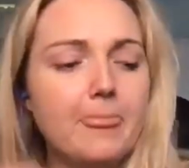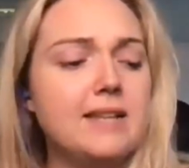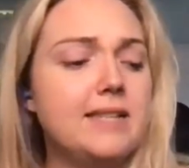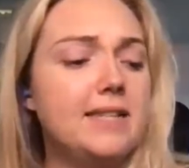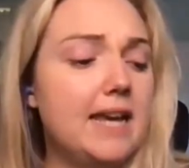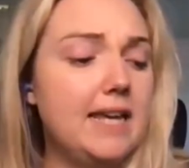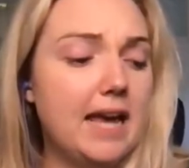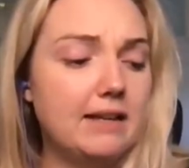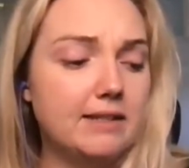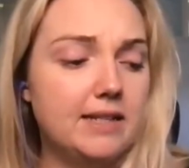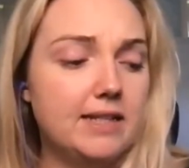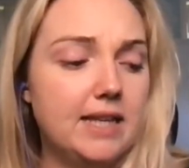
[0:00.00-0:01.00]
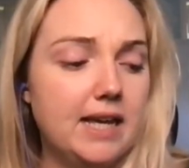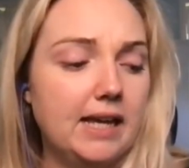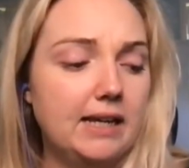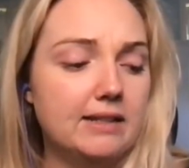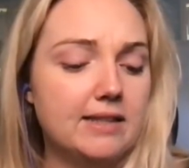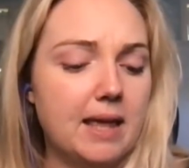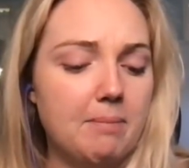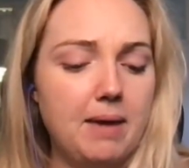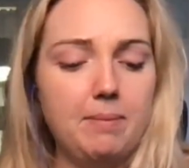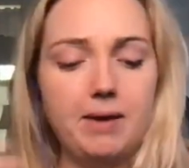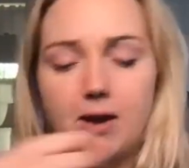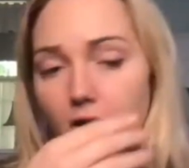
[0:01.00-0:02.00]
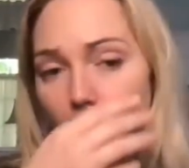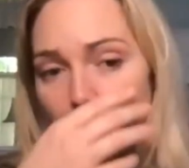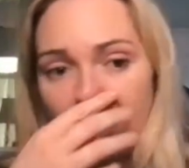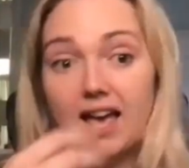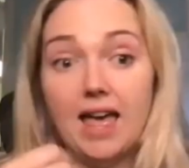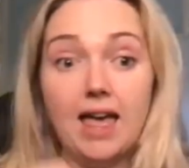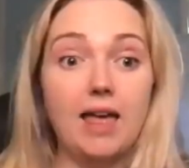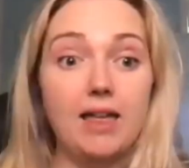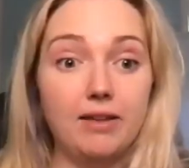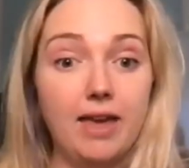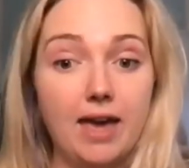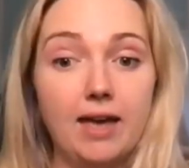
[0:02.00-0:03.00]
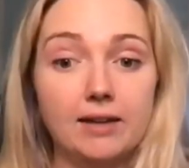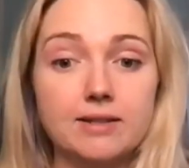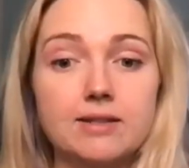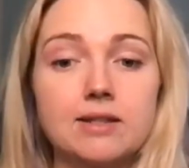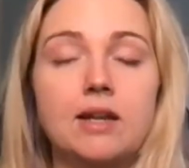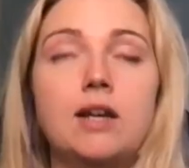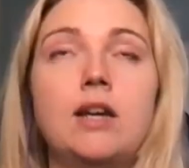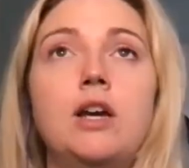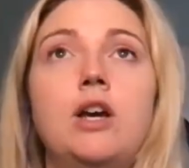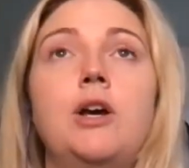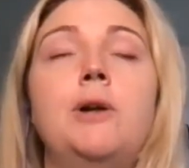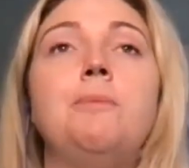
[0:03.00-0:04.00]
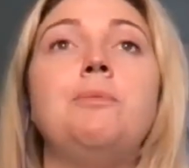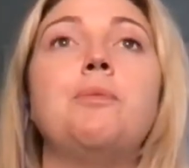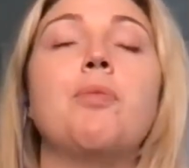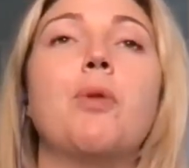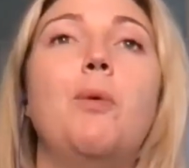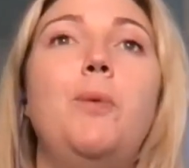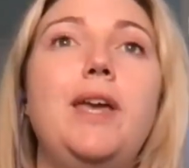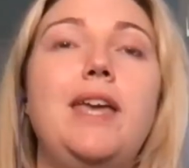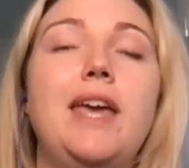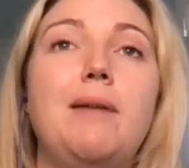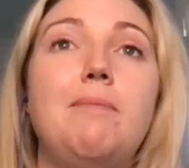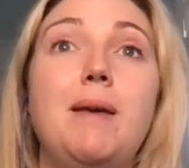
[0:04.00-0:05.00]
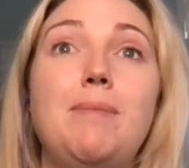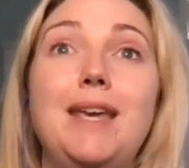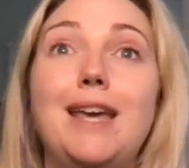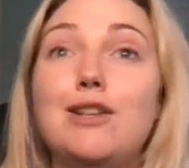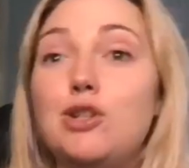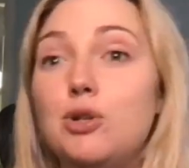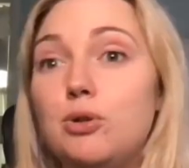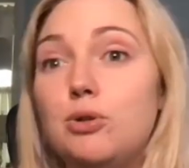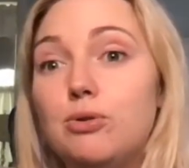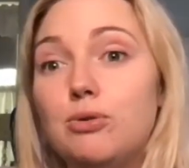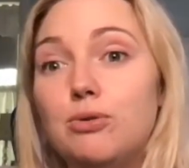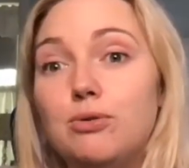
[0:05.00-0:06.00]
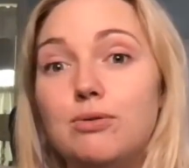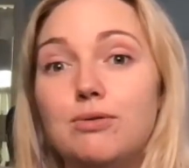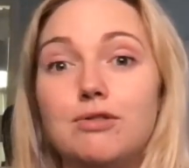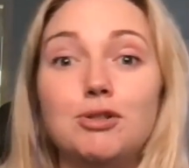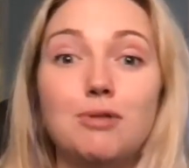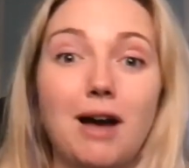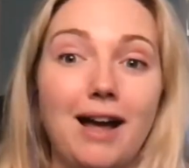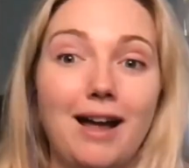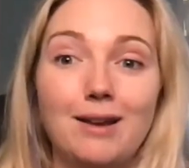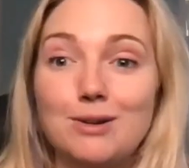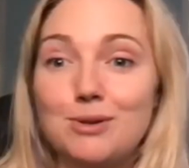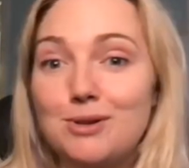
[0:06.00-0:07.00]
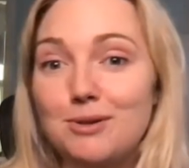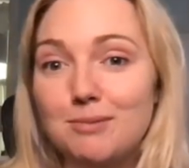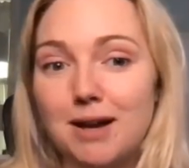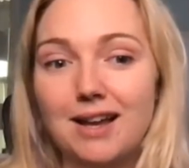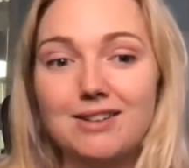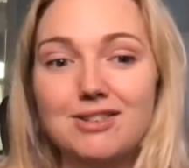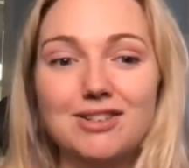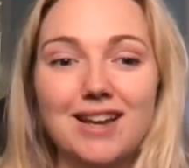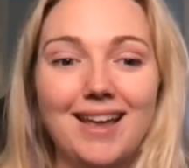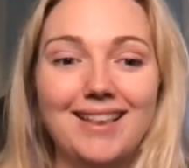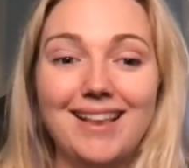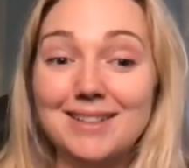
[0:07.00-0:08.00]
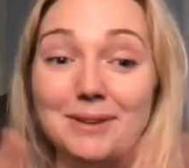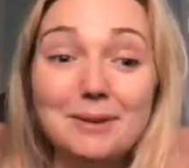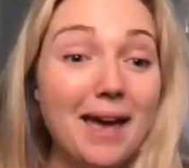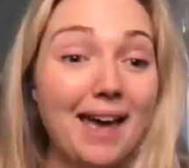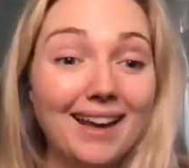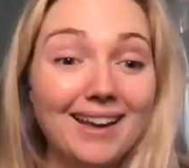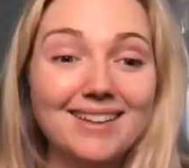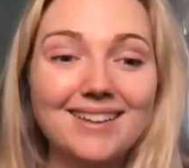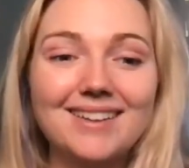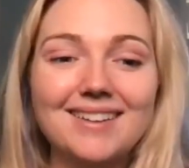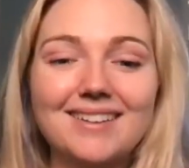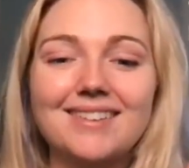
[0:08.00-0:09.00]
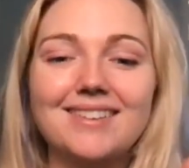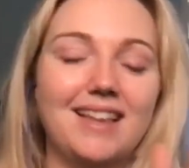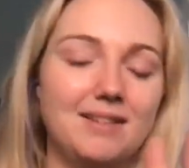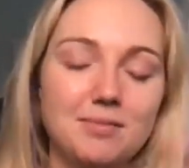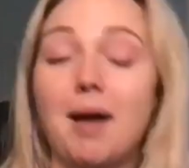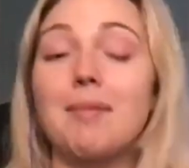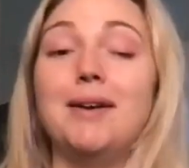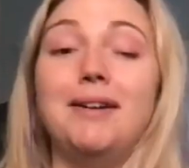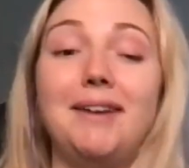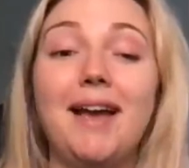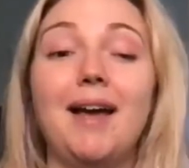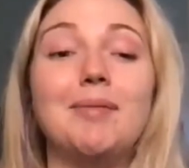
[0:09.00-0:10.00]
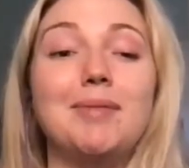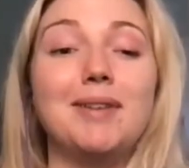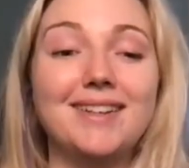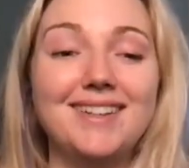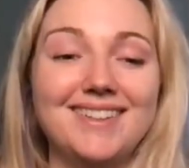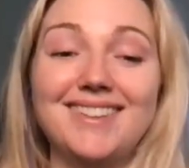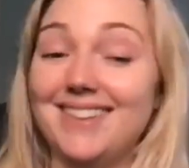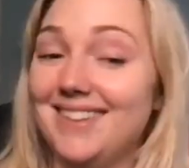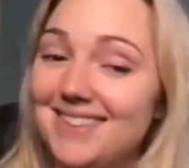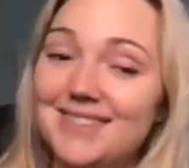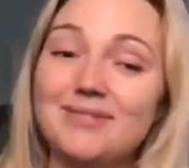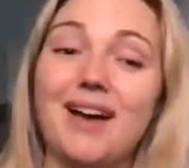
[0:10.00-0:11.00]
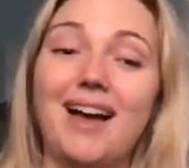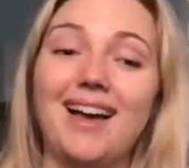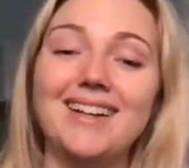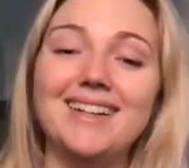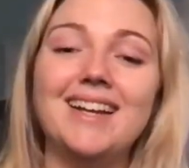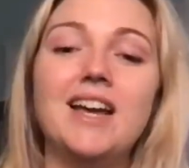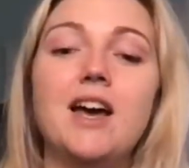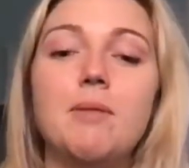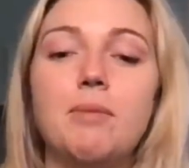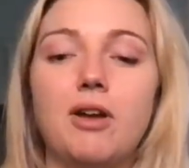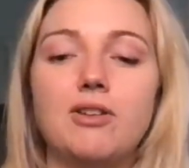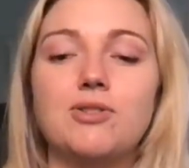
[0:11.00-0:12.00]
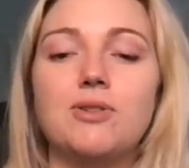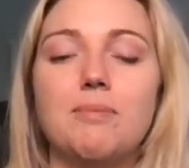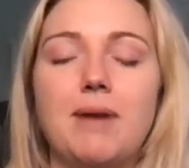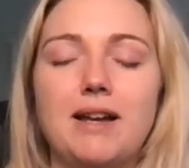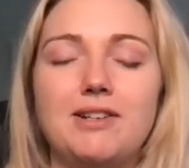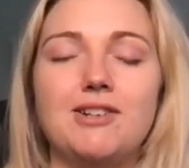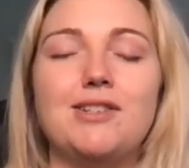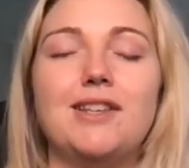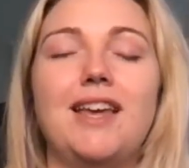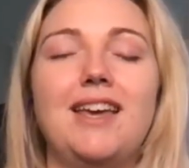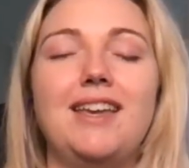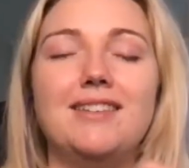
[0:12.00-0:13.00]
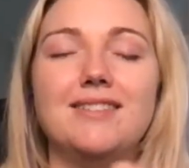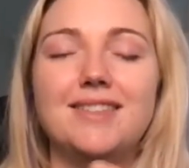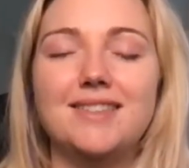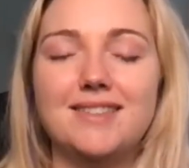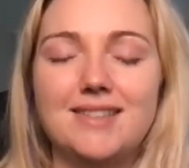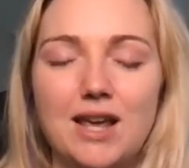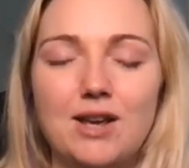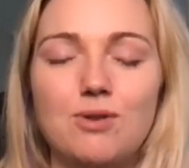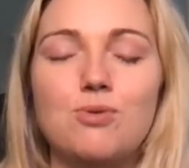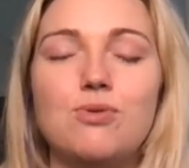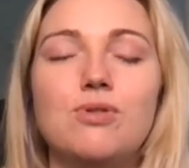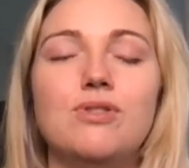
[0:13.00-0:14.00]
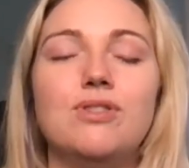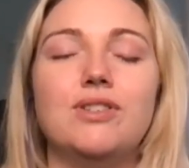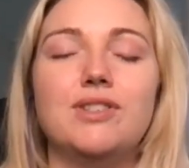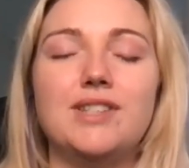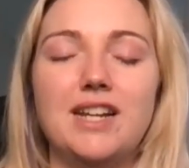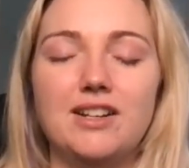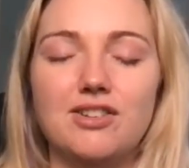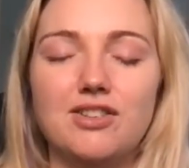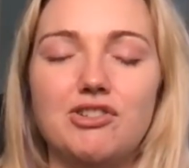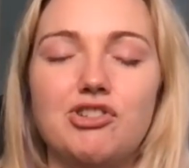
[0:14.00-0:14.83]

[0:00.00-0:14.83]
say yes to things that maybe aren't like a hell yes. We can maybe get too hot, do too much, and that's okay. That's probably going to happen. It's fine. But also a reminder to like stay cool, stay under the